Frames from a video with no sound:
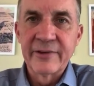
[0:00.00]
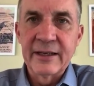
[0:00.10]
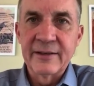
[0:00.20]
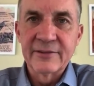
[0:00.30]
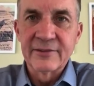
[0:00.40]

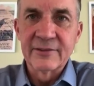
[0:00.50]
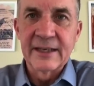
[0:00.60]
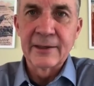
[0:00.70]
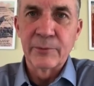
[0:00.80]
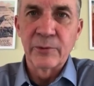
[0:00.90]
in a
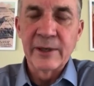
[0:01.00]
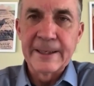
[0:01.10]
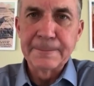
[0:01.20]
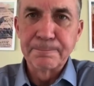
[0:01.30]
sustainable way.